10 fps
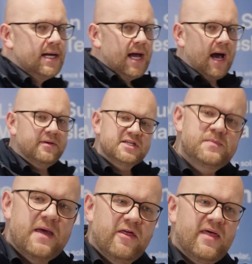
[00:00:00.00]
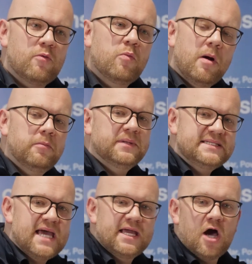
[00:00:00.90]
I would expect that will probably
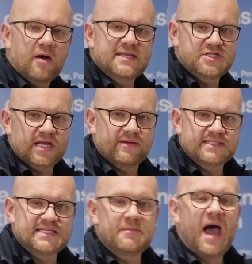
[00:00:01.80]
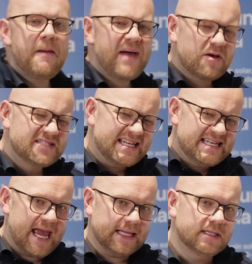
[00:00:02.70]
take our engineering team about a
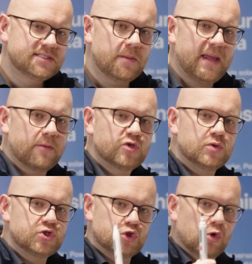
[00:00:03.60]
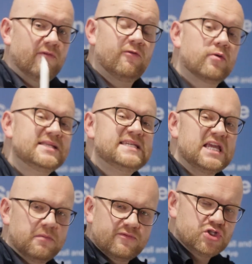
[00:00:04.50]
day to be able to install for a
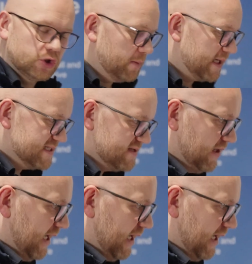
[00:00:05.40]
team of 2 because of the